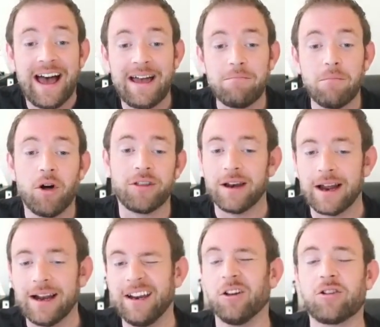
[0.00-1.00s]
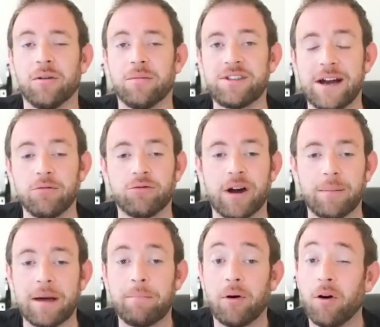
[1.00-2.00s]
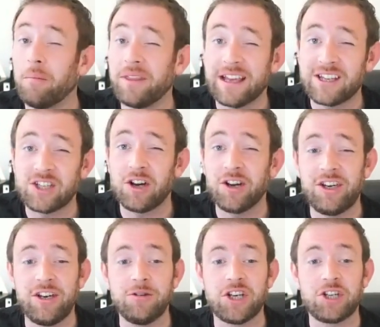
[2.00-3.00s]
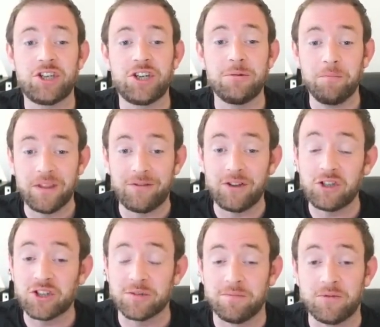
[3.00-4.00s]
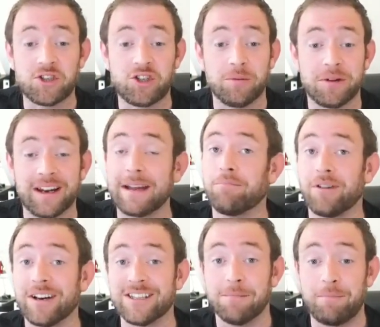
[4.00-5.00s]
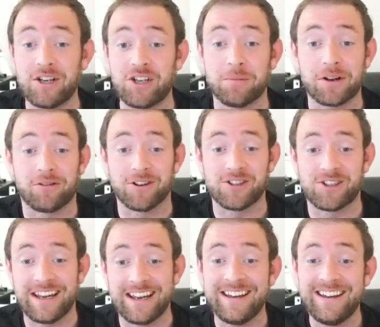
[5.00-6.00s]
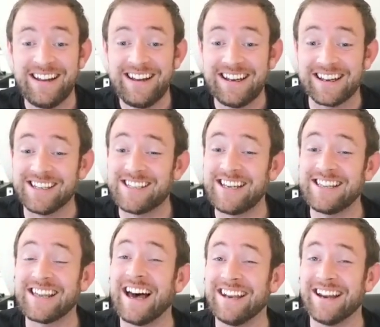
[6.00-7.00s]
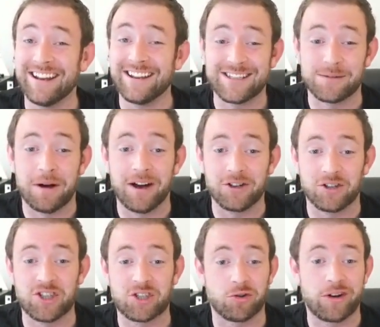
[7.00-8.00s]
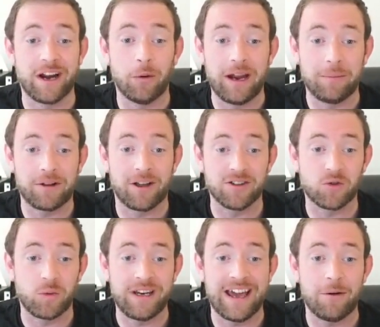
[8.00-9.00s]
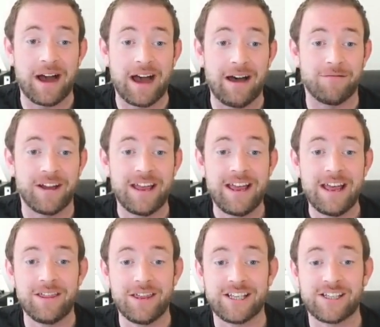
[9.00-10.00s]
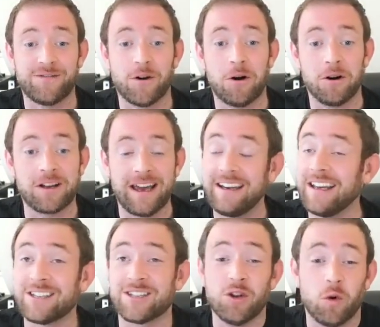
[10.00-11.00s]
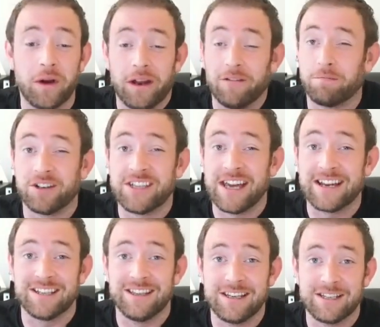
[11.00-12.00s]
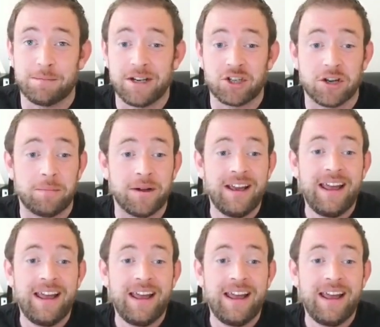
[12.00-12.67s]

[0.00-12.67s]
More than likely he'll come down, grab that pawn, but that's not a huge issue. If he does something stupid like brings the bishop across to here, you can see that analysis bar just straight away because we now have this fork, and he has no way of protecting this bishop.